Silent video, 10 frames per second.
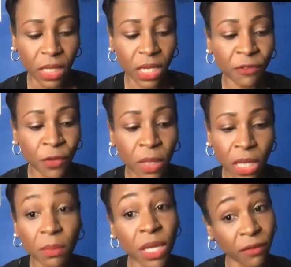if you
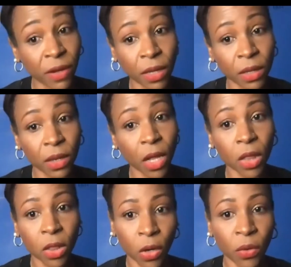keep giving a
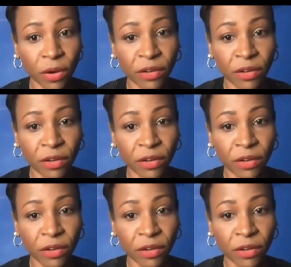lower